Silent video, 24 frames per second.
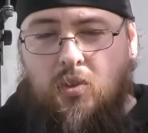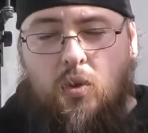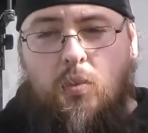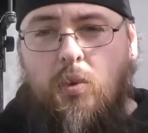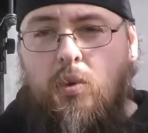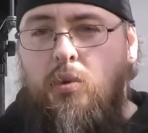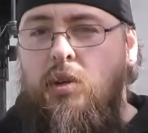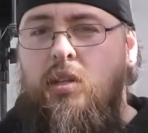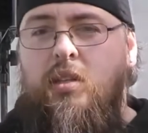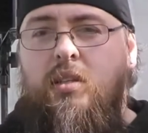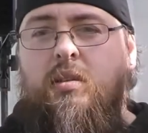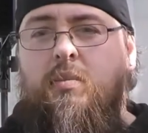got
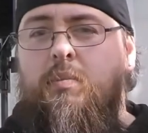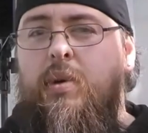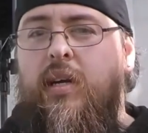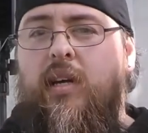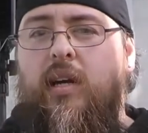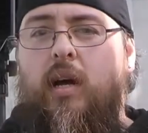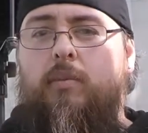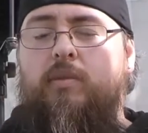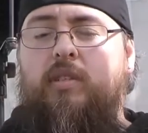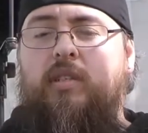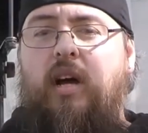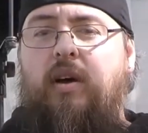Wilkinson
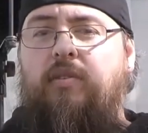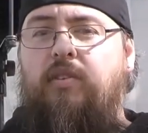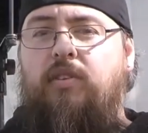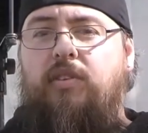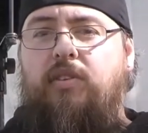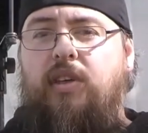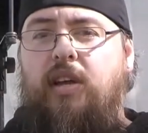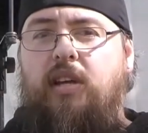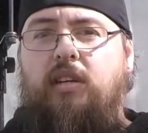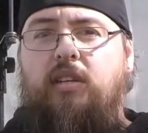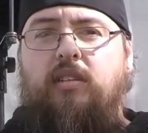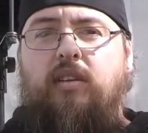pickups in other
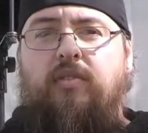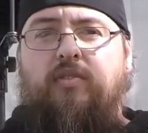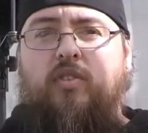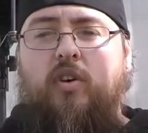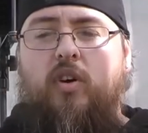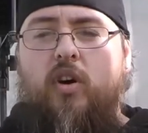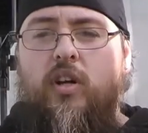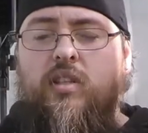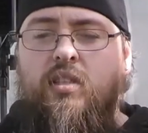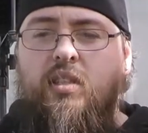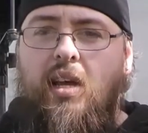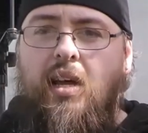things. I've
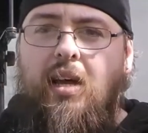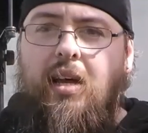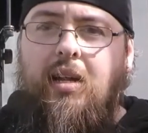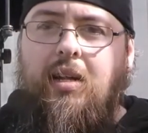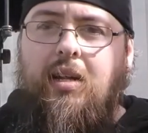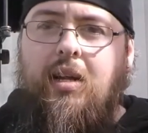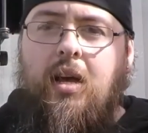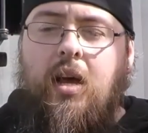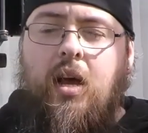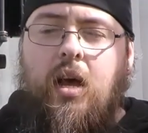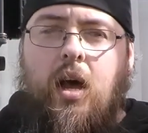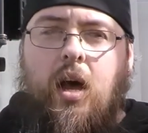got
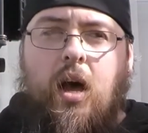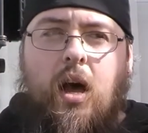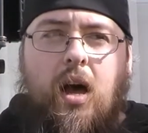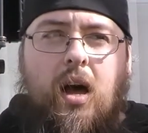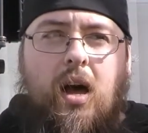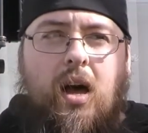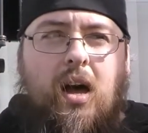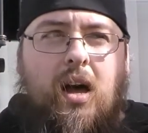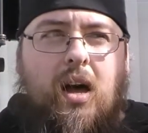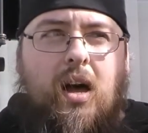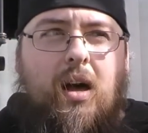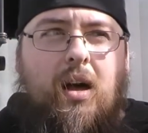an
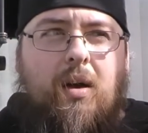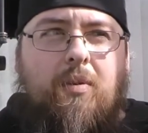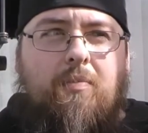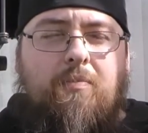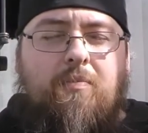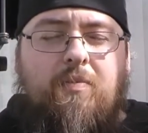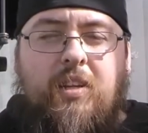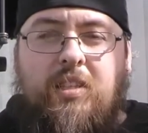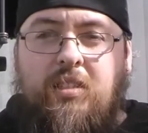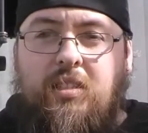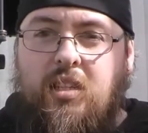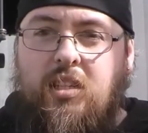
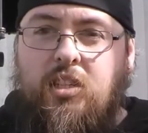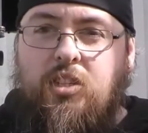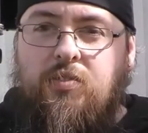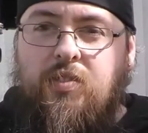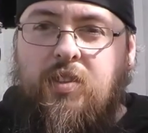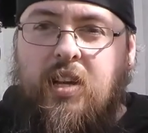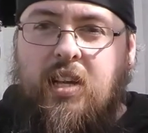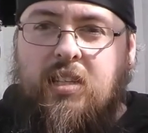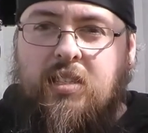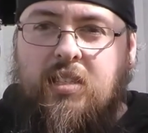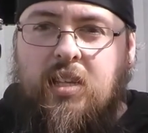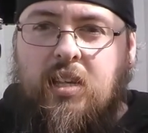vintage
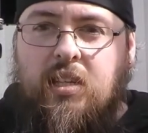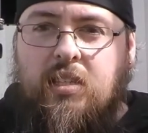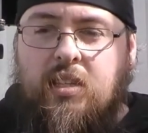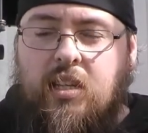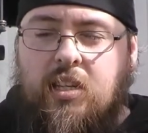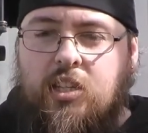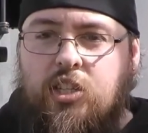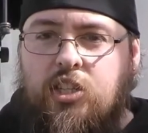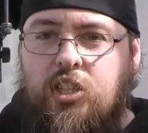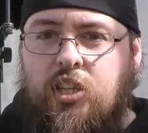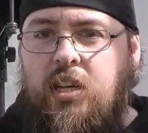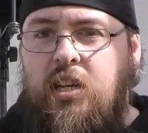VS6
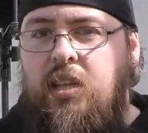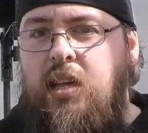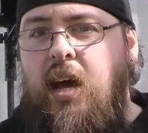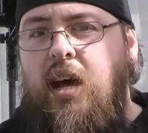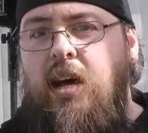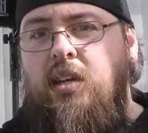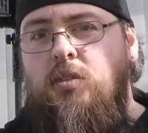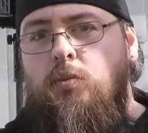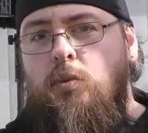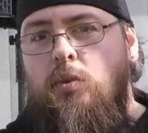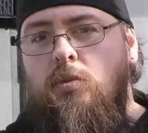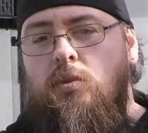SG that
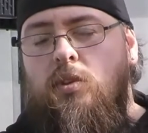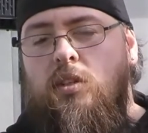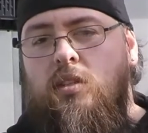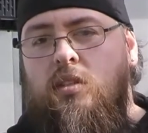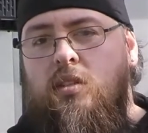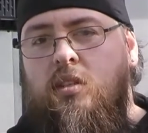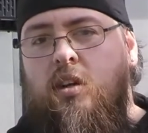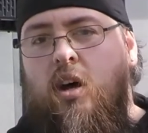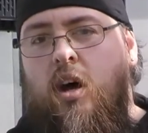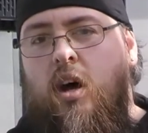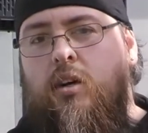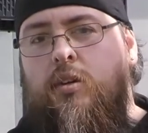has
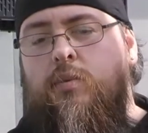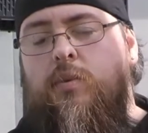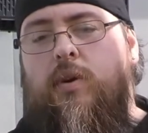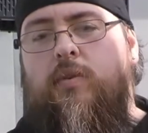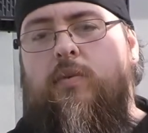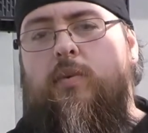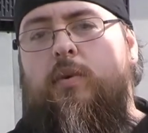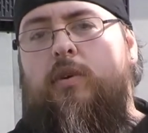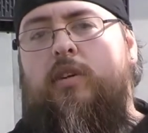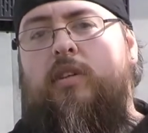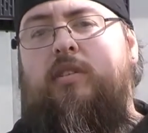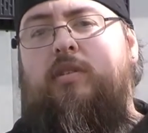Wilkinson
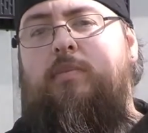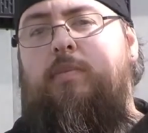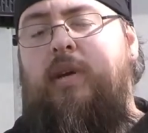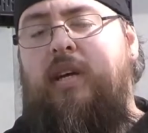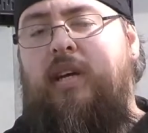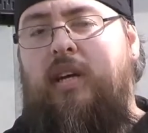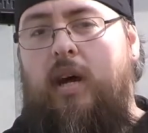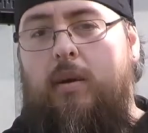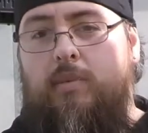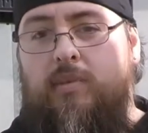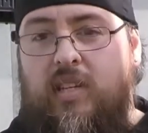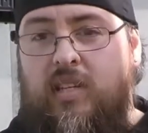hardware, Wilkinson
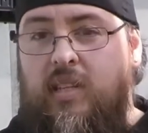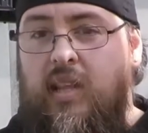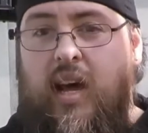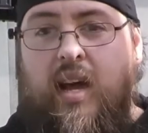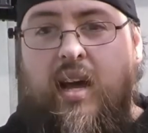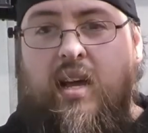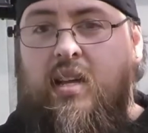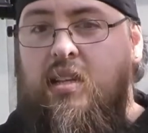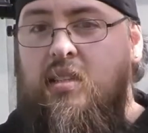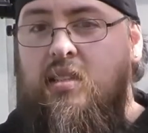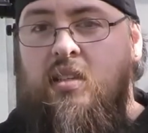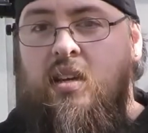pickups, and
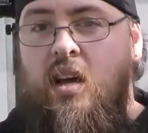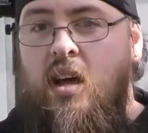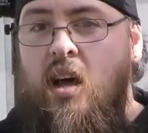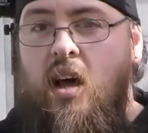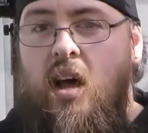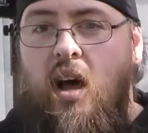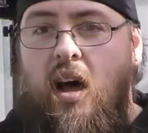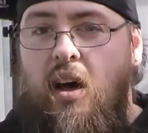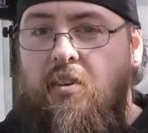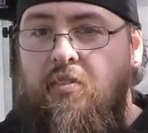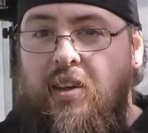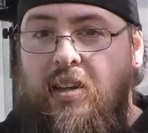that is
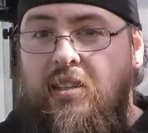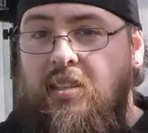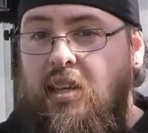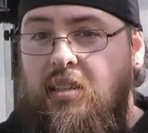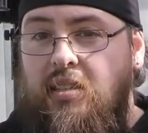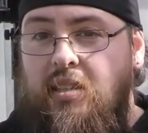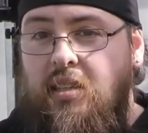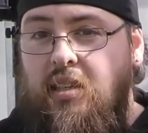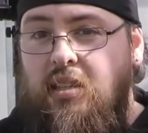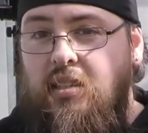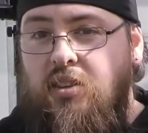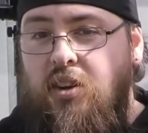a
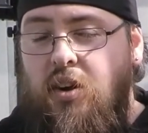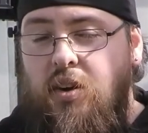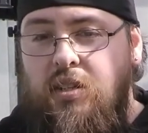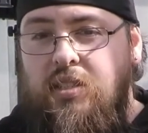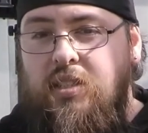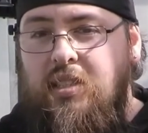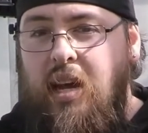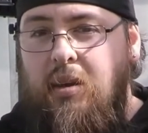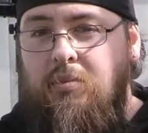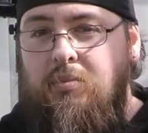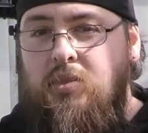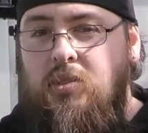fantastic guitar. It
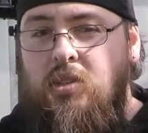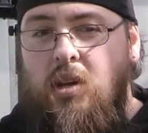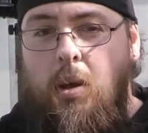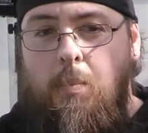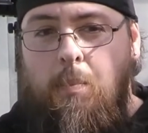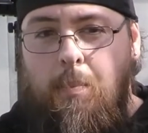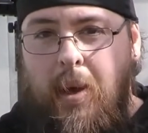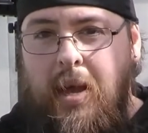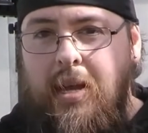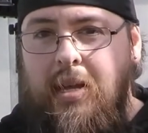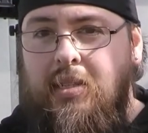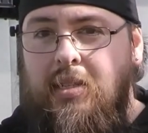sounds
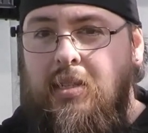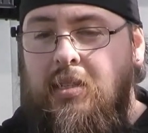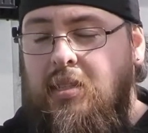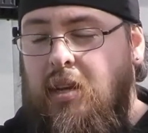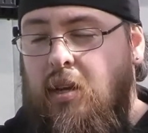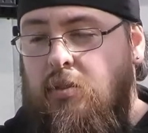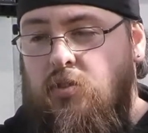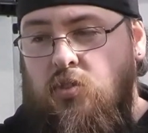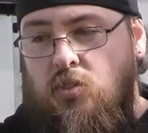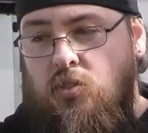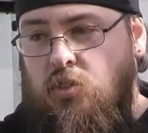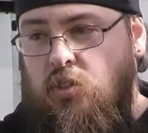amazing. It
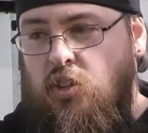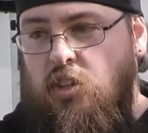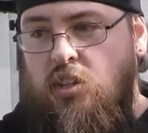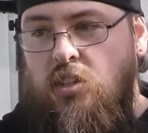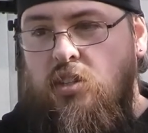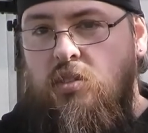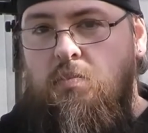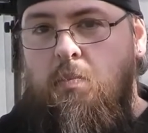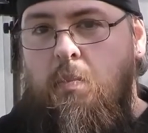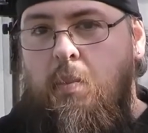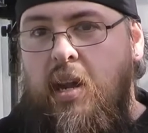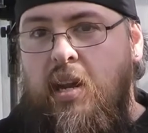sounds as good
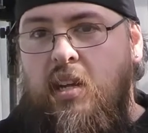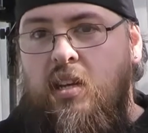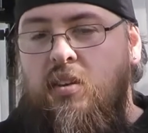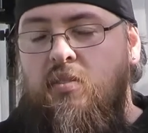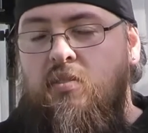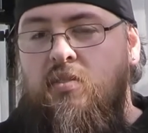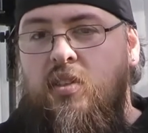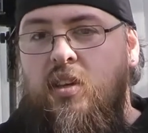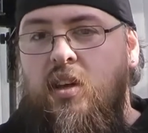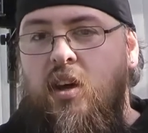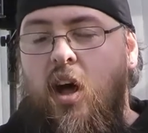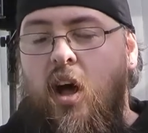as many
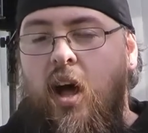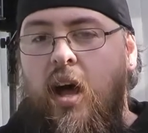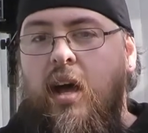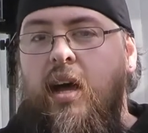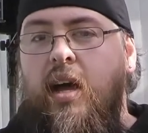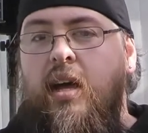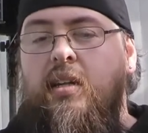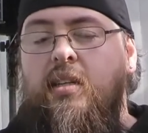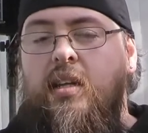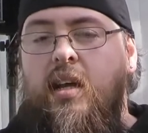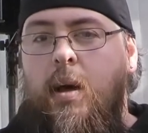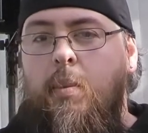of the
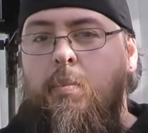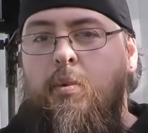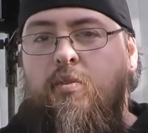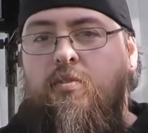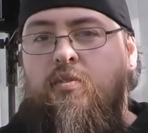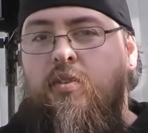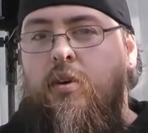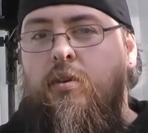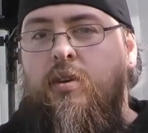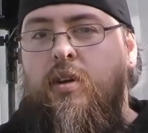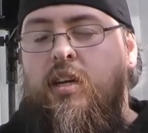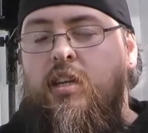high-end
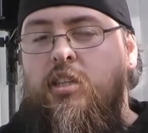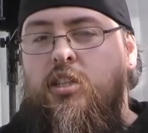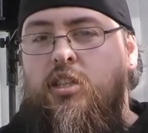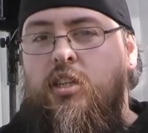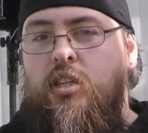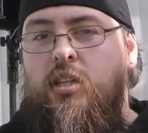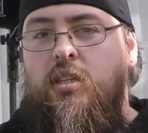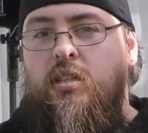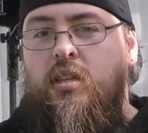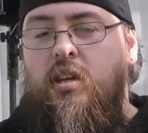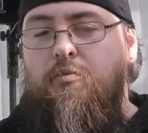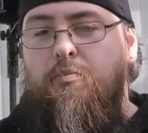Epiphone
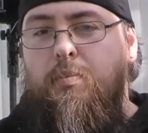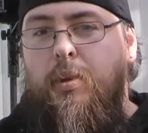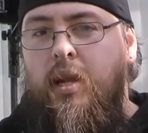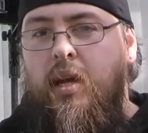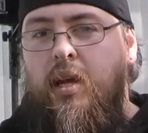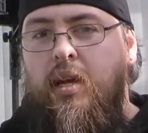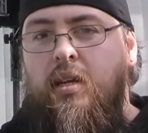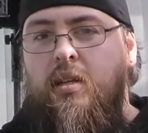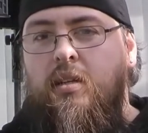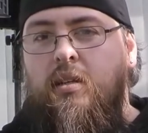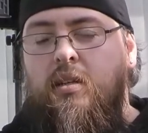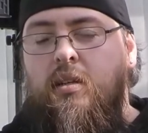SGs I've
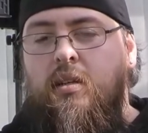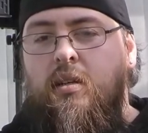played.